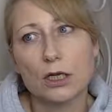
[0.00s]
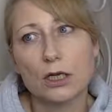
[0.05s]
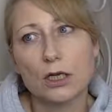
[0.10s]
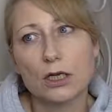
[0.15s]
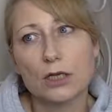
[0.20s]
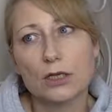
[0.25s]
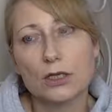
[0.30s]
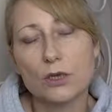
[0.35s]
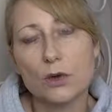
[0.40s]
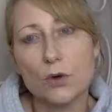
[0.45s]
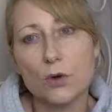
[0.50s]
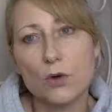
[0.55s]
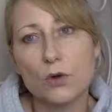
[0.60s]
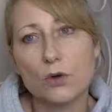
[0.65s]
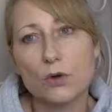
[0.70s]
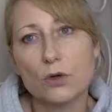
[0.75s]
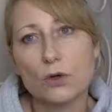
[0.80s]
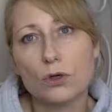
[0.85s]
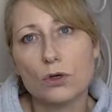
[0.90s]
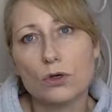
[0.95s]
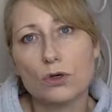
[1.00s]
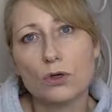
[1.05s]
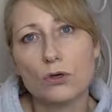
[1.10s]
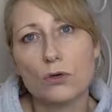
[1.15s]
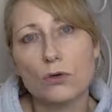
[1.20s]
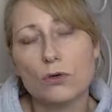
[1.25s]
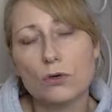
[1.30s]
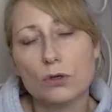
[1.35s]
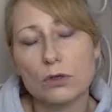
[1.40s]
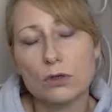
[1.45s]
so
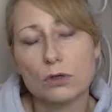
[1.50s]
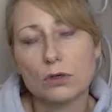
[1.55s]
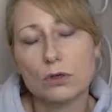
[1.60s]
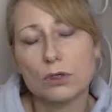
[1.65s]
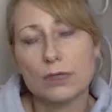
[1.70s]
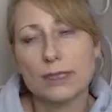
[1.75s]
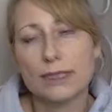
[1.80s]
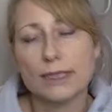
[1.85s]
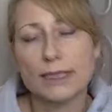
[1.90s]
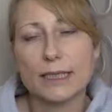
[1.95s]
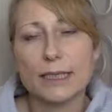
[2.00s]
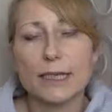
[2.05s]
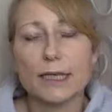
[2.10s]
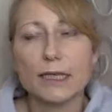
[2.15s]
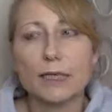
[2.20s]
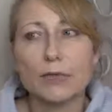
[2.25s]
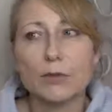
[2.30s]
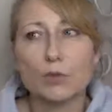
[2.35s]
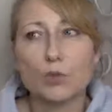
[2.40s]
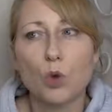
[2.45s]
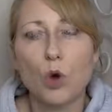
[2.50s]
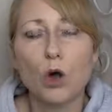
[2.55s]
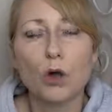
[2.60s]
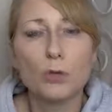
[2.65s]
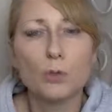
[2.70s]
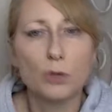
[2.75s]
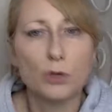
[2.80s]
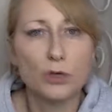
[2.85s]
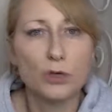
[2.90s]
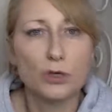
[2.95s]
don't see one
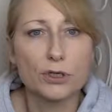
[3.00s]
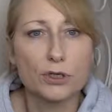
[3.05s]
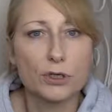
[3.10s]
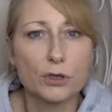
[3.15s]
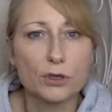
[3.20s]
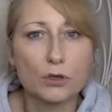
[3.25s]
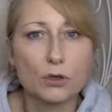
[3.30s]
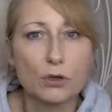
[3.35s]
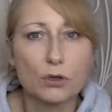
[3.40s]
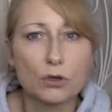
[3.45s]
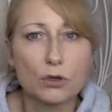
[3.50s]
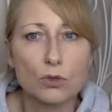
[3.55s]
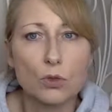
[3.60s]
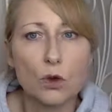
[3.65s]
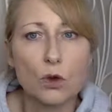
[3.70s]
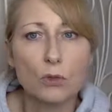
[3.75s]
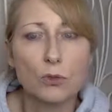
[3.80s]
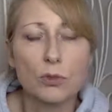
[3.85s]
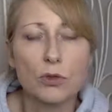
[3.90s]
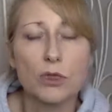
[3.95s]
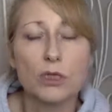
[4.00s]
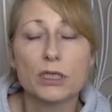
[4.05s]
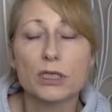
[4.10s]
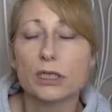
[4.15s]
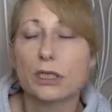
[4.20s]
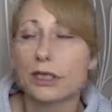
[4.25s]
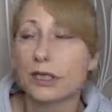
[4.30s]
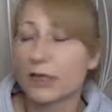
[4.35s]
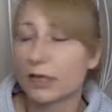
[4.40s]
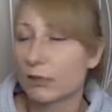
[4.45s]
person or talk to one person
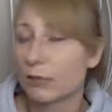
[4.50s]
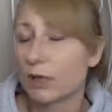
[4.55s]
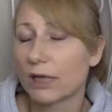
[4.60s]
and think,